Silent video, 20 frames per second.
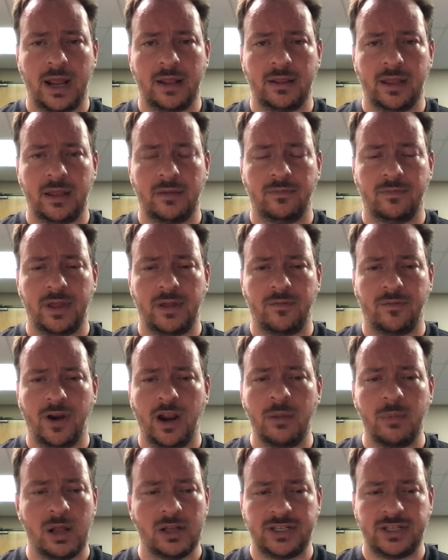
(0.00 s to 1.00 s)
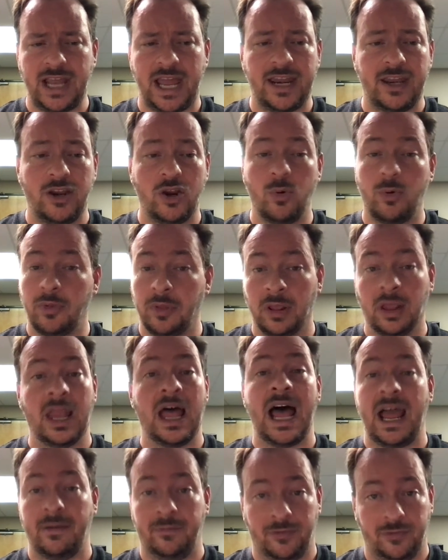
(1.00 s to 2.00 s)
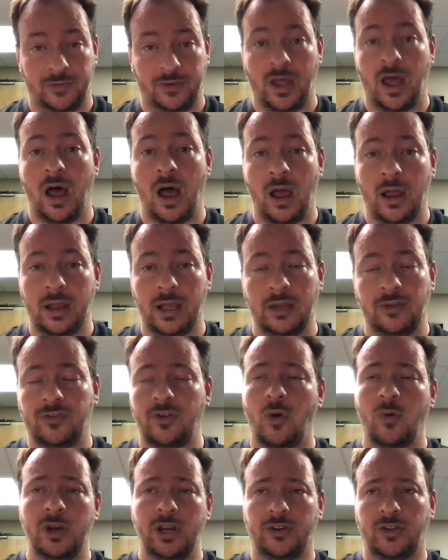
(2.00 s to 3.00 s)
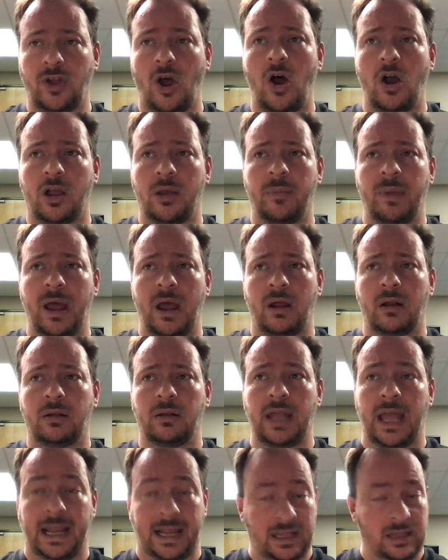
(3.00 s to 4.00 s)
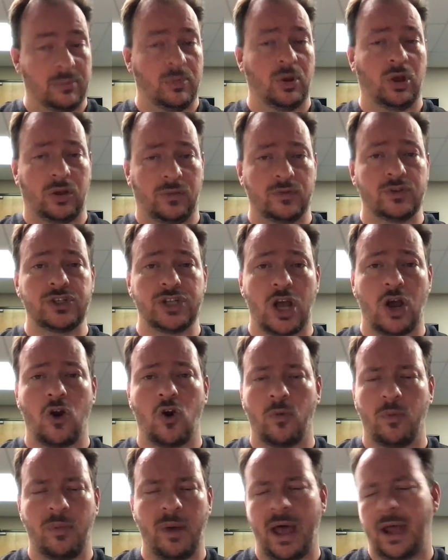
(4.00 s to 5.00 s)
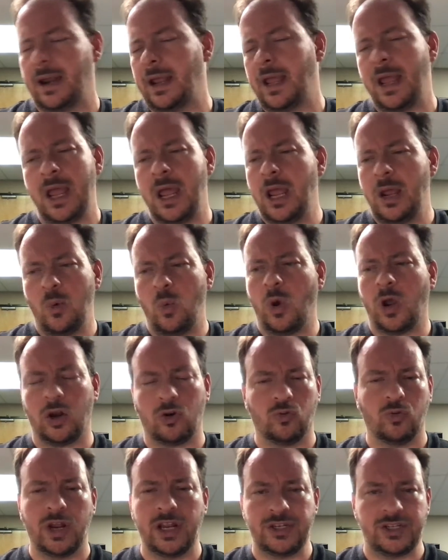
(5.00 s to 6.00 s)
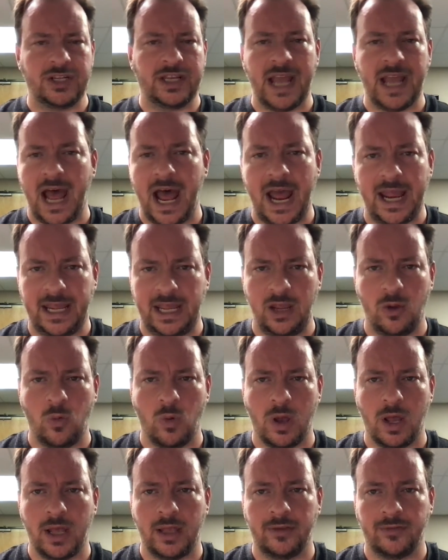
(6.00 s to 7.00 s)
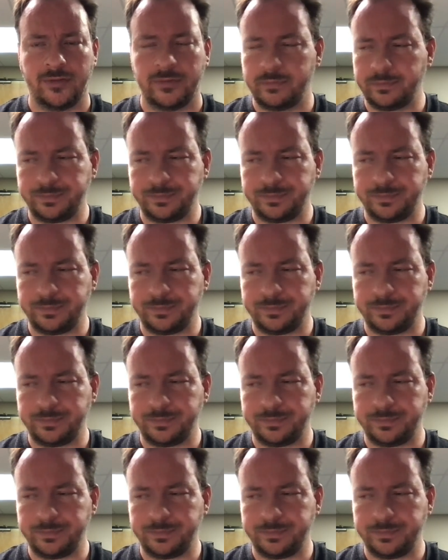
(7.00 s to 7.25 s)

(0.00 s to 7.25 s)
They very much had to do with livestock. And so when you talk about, like in the book of Job, about what a rich guy he was,